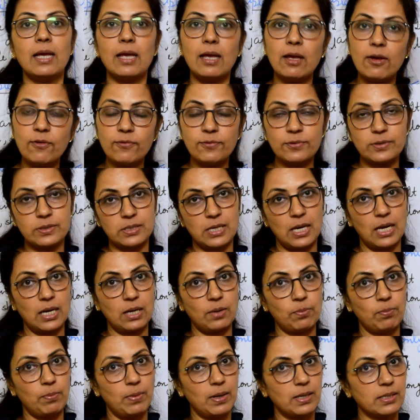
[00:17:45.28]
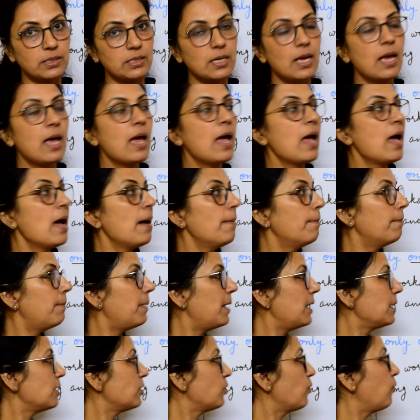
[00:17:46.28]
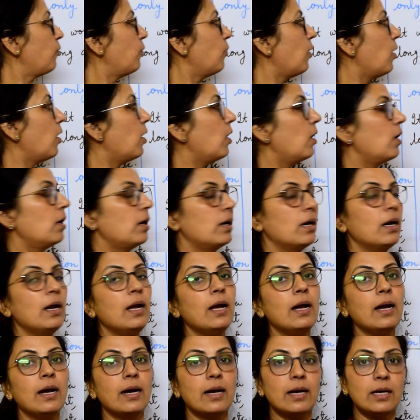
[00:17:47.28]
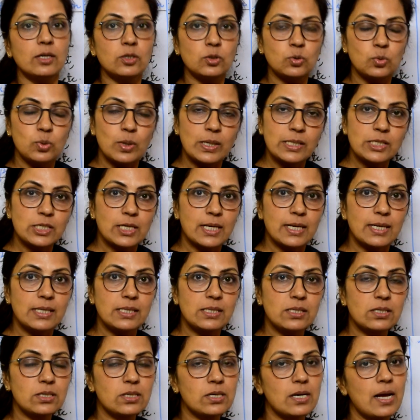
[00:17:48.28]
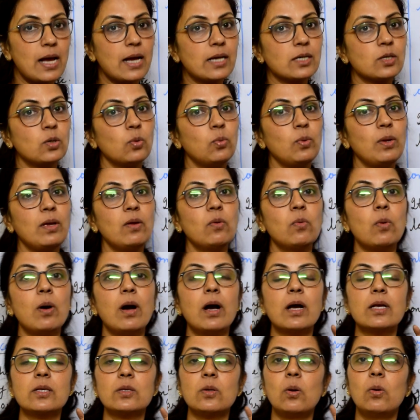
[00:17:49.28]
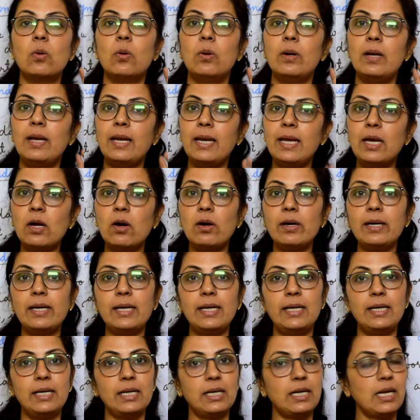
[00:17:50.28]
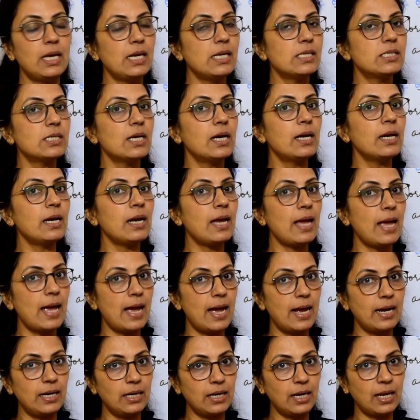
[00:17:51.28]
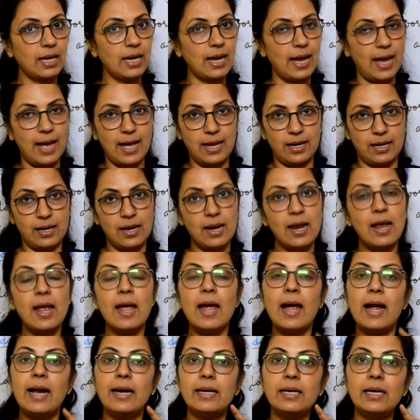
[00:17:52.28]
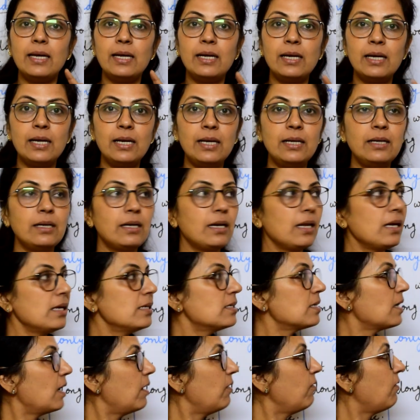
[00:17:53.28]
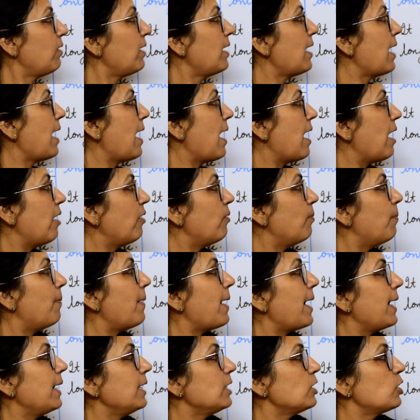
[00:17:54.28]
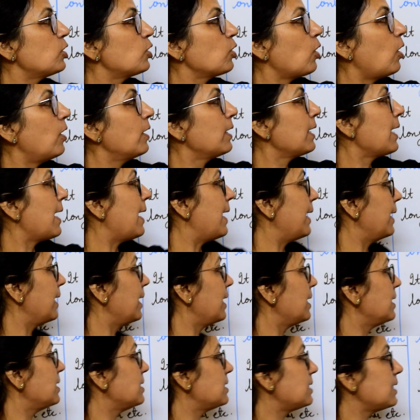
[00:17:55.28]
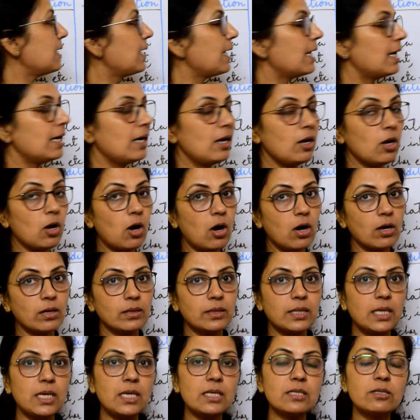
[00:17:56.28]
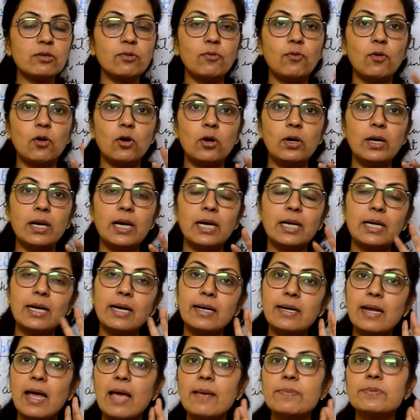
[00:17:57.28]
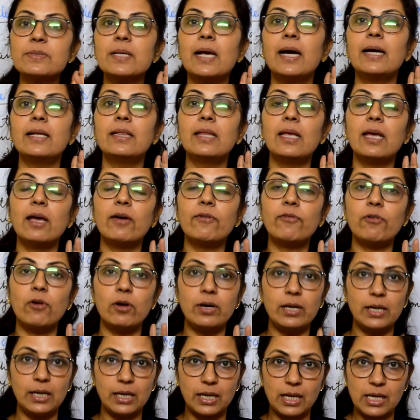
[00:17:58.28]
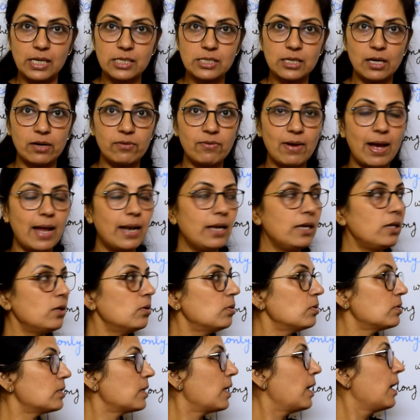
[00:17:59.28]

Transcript: if statement. But for switch construct, we work only on integer and char. And in integer, we have byte, short, int and long. These four data types are there for integer values.